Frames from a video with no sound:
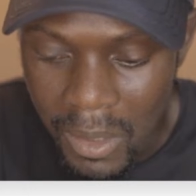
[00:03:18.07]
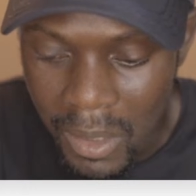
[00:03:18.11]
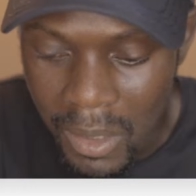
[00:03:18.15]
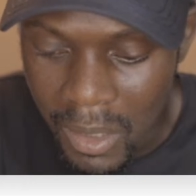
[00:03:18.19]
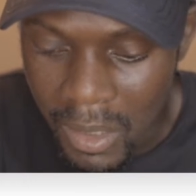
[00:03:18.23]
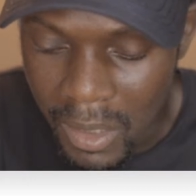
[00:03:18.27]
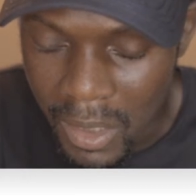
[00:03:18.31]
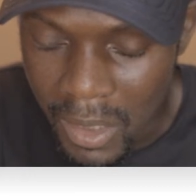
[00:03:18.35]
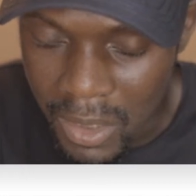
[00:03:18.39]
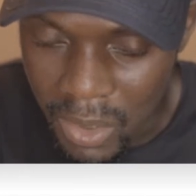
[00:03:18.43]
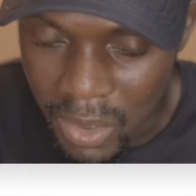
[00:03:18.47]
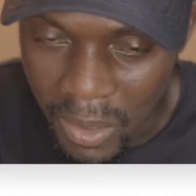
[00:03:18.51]

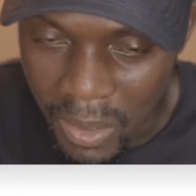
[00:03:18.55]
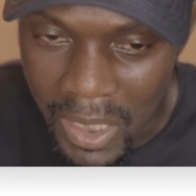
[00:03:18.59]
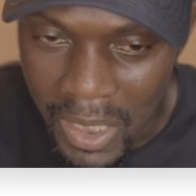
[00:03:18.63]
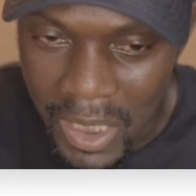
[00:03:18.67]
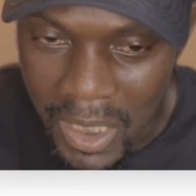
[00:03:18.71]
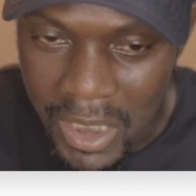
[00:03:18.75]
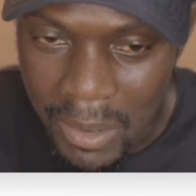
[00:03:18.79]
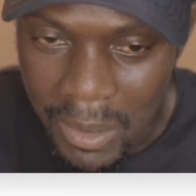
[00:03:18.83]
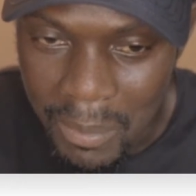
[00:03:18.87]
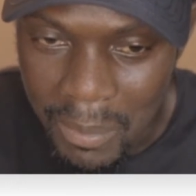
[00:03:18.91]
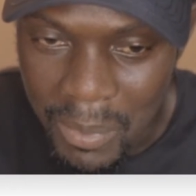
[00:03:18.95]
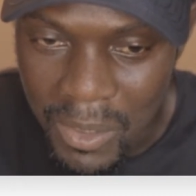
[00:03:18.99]
the
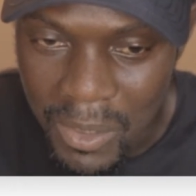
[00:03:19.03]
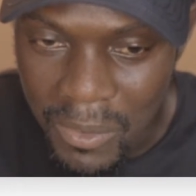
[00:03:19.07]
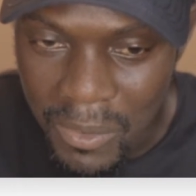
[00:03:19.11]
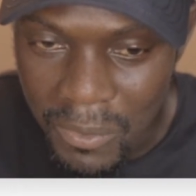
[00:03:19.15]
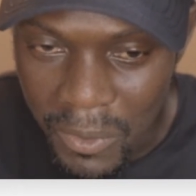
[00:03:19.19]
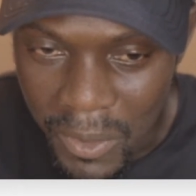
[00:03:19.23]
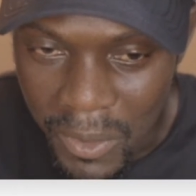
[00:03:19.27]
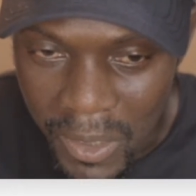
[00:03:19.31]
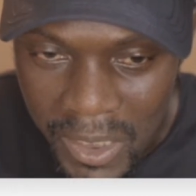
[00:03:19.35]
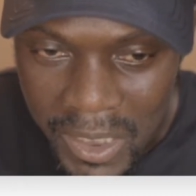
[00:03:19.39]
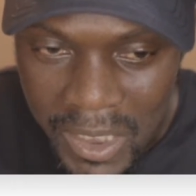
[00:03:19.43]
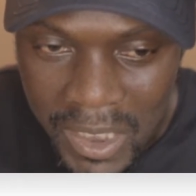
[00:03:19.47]
scholarships
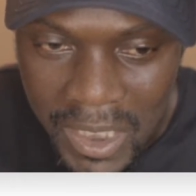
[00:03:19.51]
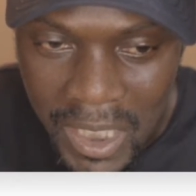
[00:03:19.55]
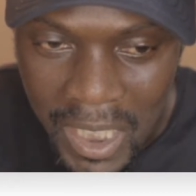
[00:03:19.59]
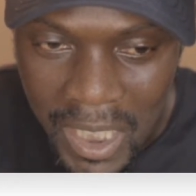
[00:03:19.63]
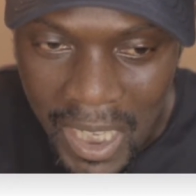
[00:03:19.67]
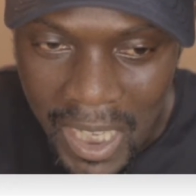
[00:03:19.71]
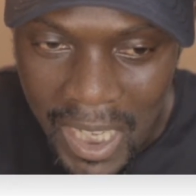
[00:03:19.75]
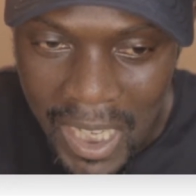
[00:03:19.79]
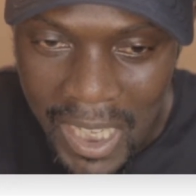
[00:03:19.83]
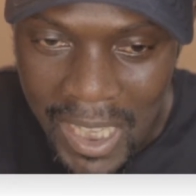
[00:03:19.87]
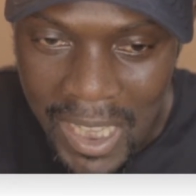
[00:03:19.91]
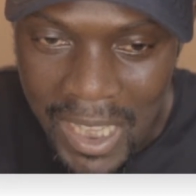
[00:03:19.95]
first,
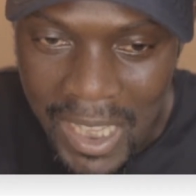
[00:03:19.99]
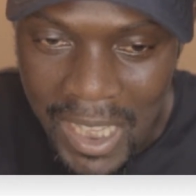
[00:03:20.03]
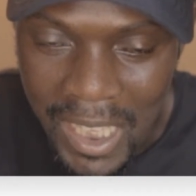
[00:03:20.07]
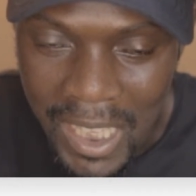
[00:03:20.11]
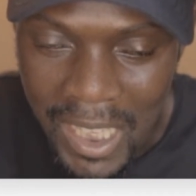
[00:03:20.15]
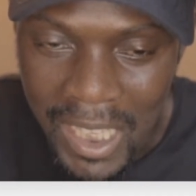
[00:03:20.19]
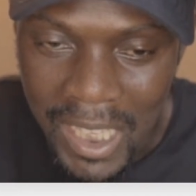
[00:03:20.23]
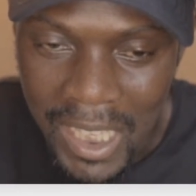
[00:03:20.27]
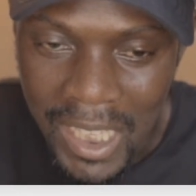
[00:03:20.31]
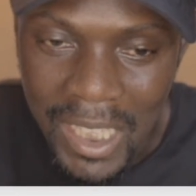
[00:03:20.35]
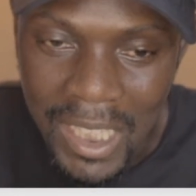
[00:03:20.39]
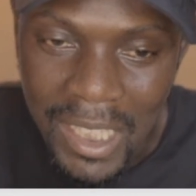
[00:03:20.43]
and
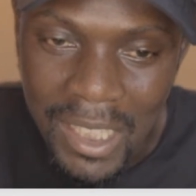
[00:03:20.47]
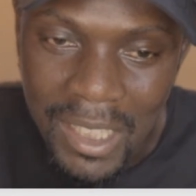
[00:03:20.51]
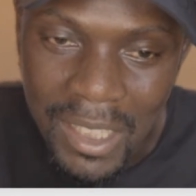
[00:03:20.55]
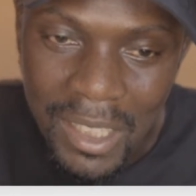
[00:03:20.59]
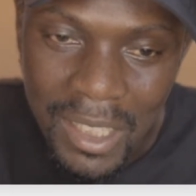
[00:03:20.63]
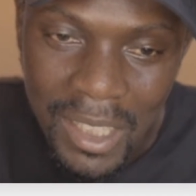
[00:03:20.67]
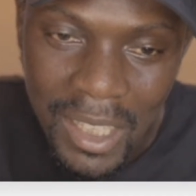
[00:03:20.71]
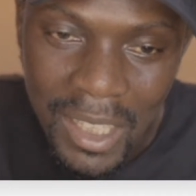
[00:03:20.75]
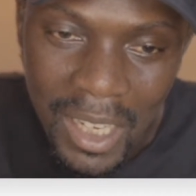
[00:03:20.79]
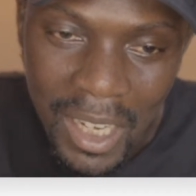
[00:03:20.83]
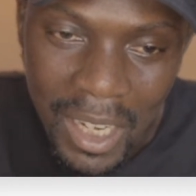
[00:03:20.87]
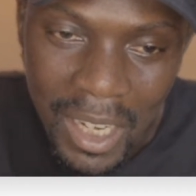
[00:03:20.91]
then
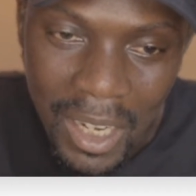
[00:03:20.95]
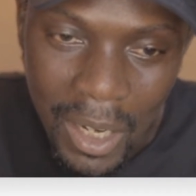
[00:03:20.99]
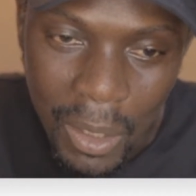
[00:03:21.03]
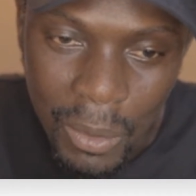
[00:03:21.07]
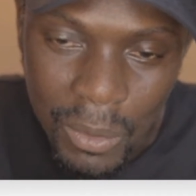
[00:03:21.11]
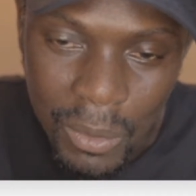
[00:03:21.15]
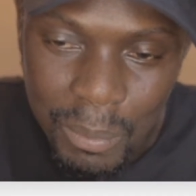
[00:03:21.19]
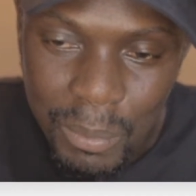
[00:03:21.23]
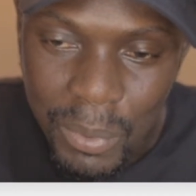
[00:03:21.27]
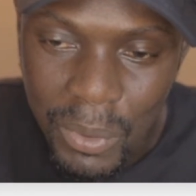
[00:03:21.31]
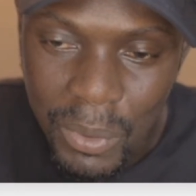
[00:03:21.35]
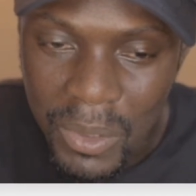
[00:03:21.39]
I'll
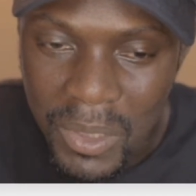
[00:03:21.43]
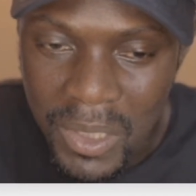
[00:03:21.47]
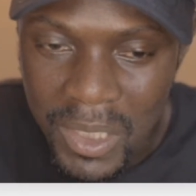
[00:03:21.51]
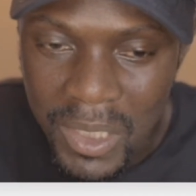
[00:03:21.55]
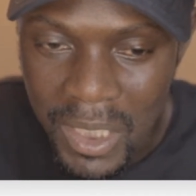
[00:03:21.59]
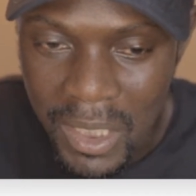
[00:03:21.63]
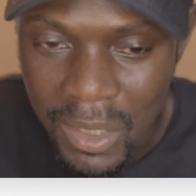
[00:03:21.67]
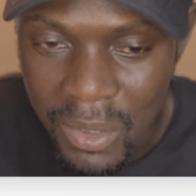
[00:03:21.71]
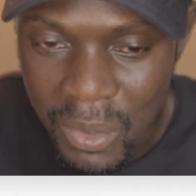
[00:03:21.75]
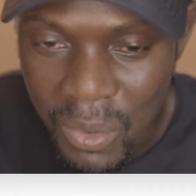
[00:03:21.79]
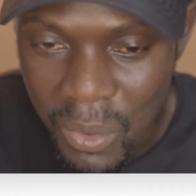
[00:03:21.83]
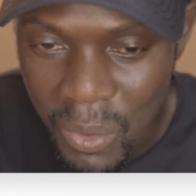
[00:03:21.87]
proceed
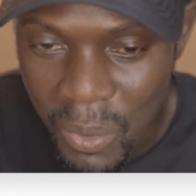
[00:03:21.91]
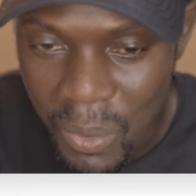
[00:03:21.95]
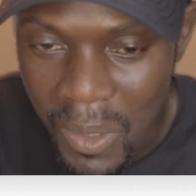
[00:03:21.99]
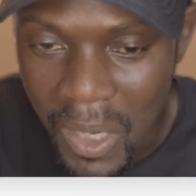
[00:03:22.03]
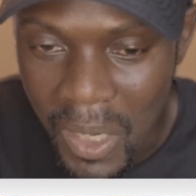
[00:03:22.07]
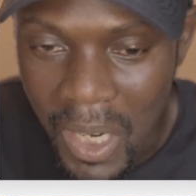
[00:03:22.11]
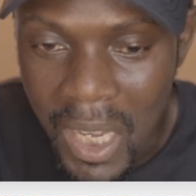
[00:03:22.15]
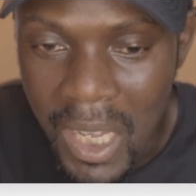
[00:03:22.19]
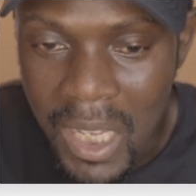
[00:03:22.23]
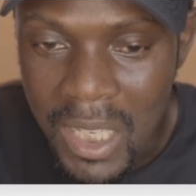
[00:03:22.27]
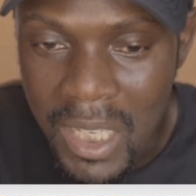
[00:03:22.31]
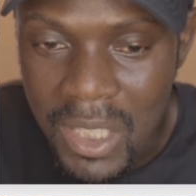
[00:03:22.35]
to
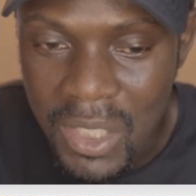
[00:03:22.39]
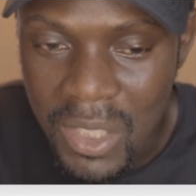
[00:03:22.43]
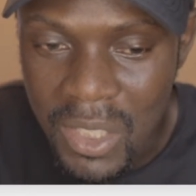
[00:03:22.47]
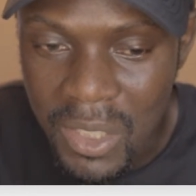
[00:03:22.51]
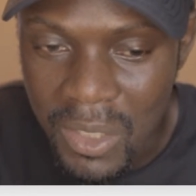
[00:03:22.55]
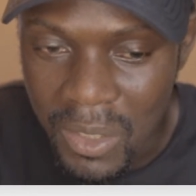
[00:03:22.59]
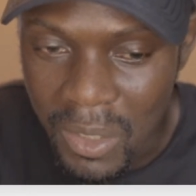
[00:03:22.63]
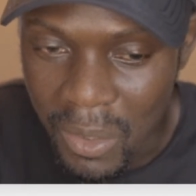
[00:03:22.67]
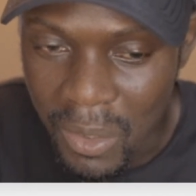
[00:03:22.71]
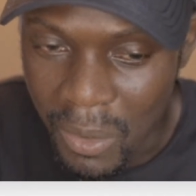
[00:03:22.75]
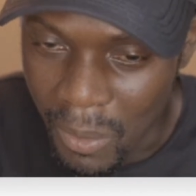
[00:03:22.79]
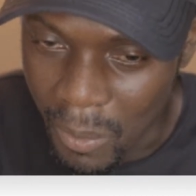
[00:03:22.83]
answer
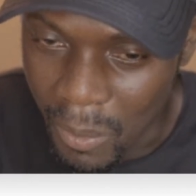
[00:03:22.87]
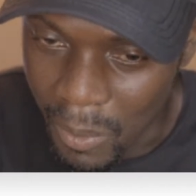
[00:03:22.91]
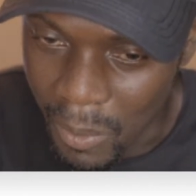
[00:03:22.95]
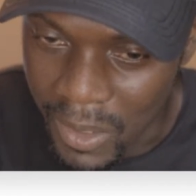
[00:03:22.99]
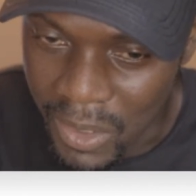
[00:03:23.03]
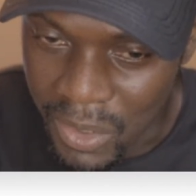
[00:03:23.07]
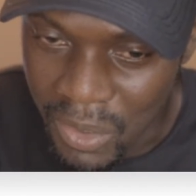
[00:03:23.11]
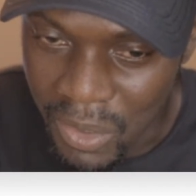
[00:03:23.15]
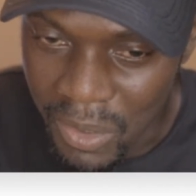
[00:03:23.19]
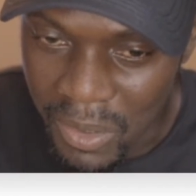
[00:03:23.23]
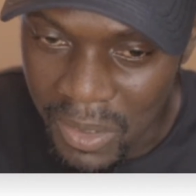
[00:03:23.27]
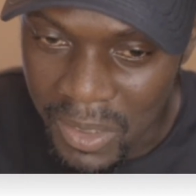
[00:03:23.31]
your
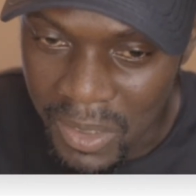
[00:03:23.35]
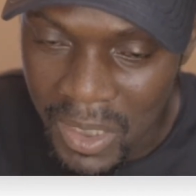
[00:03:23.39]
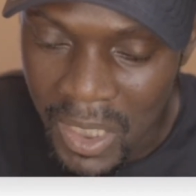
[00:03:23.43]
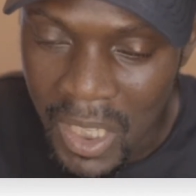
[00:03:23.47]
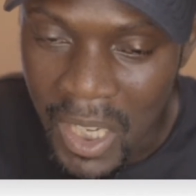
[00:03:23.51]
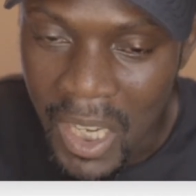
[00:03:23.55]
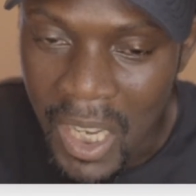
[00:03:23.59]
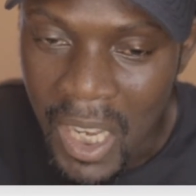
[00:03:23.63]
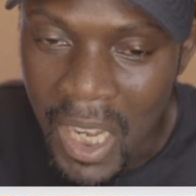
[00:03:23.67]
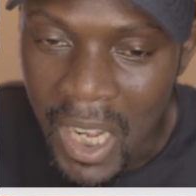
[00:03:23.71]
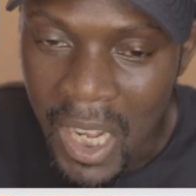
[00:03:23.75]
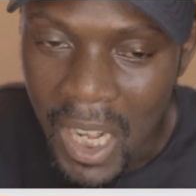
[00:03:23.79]
questions.
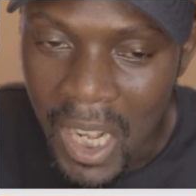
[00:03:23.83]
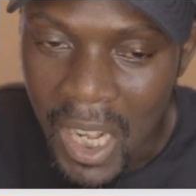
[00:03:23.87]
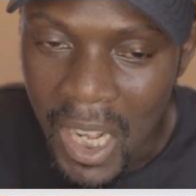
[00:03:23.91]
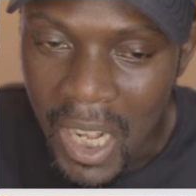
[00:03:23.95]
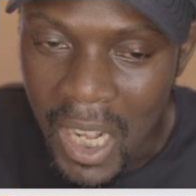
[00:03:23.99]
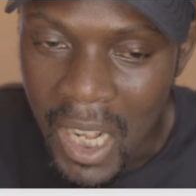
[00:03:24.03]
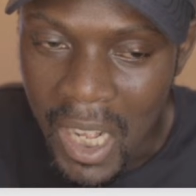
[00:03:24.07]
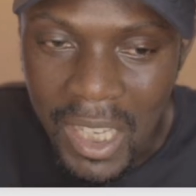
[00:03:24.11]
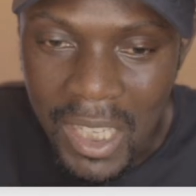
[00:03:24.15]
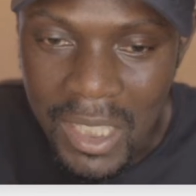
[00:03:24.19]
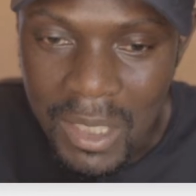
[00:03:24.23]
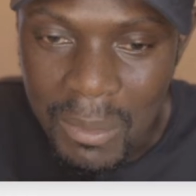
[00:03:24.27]
I
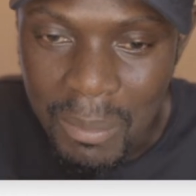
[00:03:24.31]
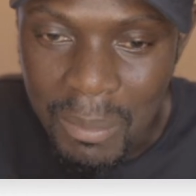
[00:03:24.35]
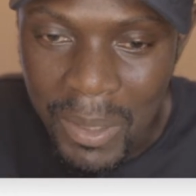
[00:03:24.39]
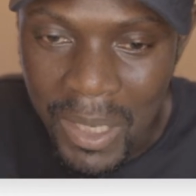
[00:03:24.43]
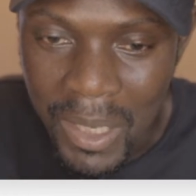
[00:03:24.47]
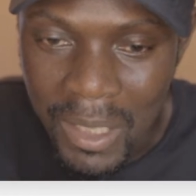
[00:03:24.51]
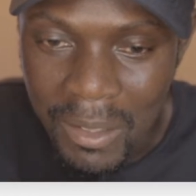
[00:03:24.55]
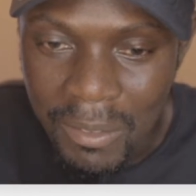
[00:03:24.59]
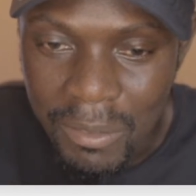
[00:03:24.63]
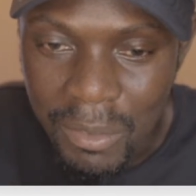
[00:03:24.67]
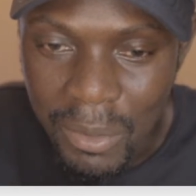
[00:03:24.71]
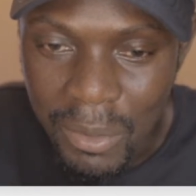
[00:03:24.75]
think it's
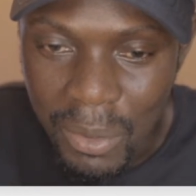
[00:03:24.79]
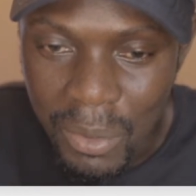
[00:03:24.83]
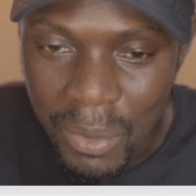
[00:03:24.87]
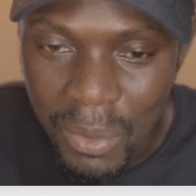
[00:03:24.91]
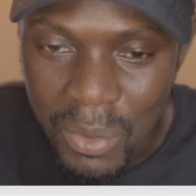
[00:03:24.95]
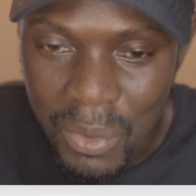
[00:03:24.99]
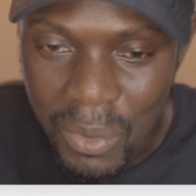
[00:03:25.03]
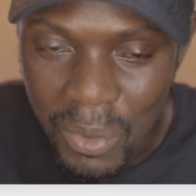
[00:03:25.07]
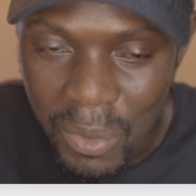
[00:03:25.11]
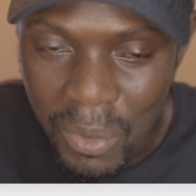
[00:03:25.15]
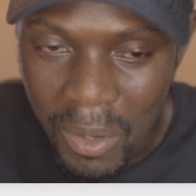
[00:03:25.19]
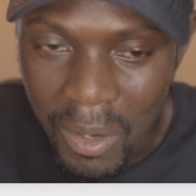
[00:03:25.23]
better for you
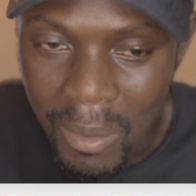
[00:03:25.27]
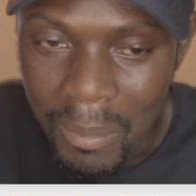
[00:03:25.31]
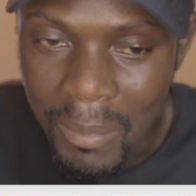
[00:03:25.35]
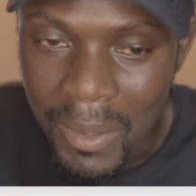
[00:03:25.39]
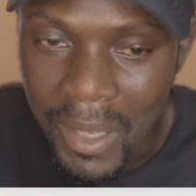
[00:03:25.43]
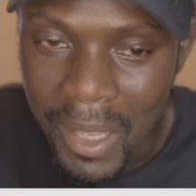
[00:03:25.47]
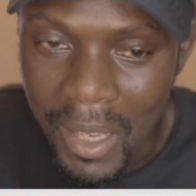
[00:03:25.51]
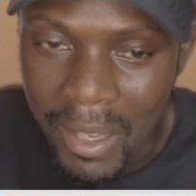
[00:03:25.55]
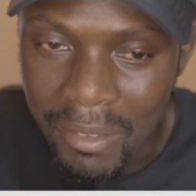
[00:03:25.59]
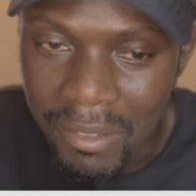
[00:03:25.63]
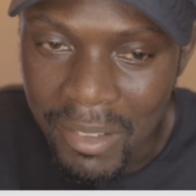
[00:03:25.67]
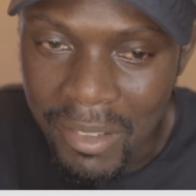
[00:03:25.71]
to come
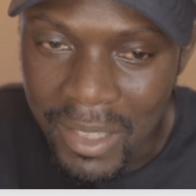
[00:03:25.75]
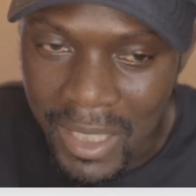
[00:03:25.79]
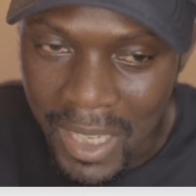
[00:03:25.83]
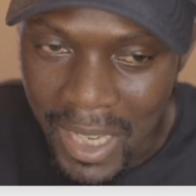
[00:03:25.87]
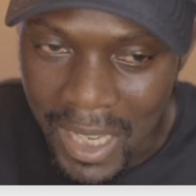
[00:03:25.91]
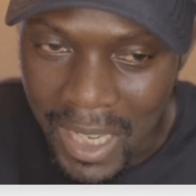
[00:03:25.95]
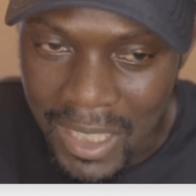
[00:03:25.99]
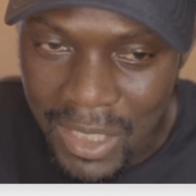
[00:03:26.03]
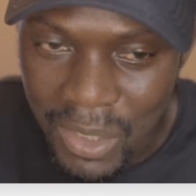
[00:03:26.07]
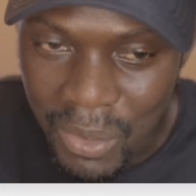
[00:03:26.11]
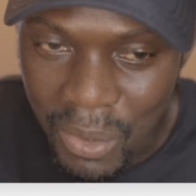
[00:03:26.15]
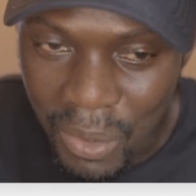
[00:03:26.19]
live and
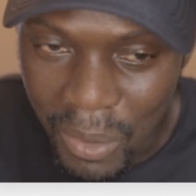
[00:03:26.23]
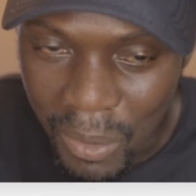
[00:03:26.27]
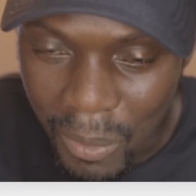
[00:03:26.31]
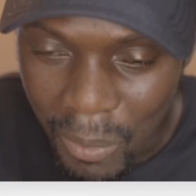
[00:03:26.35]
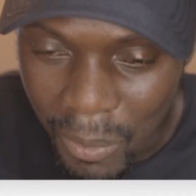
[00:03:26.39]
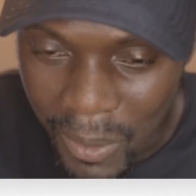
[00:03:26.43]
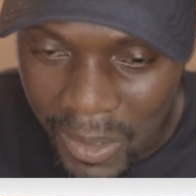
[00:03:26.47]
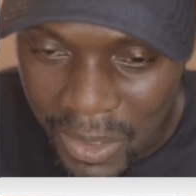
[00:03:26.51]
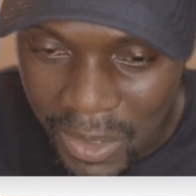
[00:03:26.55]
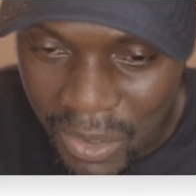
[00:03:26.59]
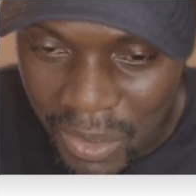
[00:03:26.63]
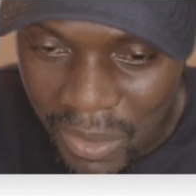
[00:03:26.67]
ask your
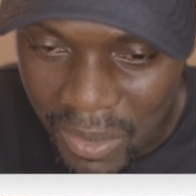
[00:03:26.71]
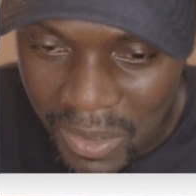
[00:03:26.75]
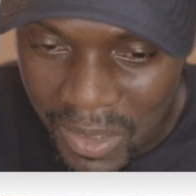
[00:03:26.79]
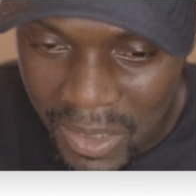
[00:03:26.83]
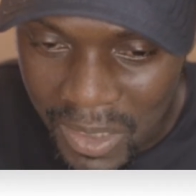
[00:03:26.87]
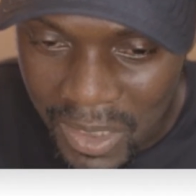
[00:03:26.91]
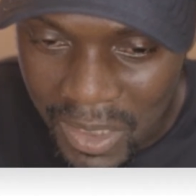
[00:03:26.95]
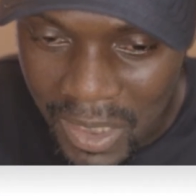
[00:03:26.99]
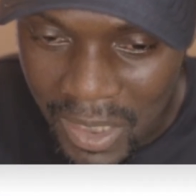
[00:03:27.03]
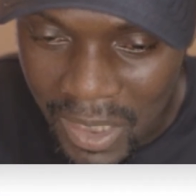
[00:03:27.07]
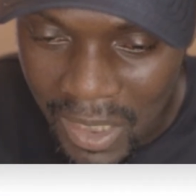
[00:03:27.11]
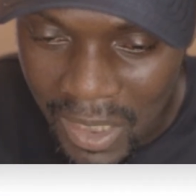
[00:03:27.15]
questions